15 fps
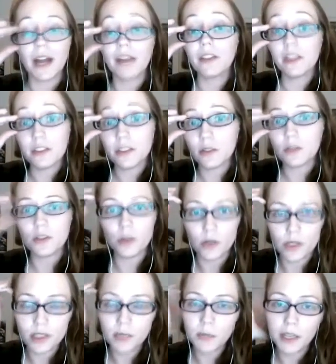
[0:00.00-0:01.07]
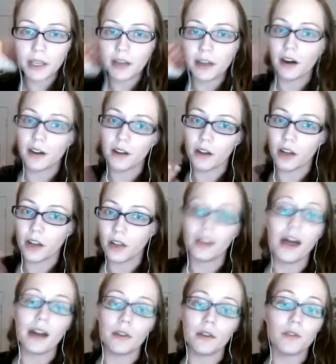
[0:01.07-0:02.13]
I think so too. It seemed like it garnered a
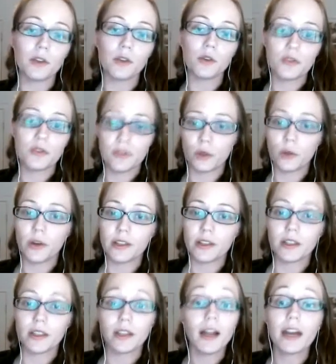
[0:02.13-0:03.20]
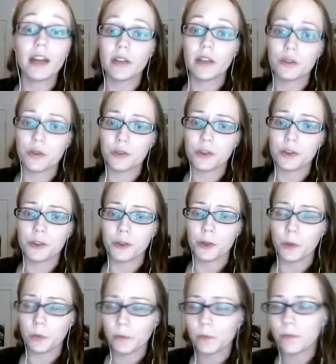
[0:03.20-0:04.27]
lot of views through it and a lot of interest
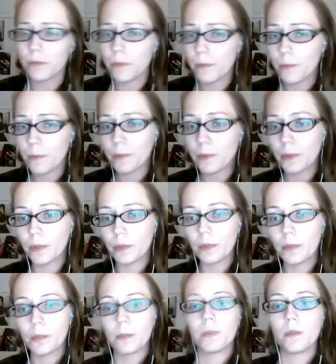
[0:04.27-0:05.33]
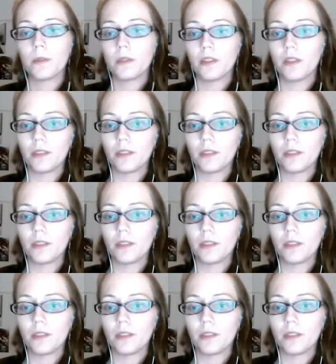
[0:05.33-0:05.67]
too. So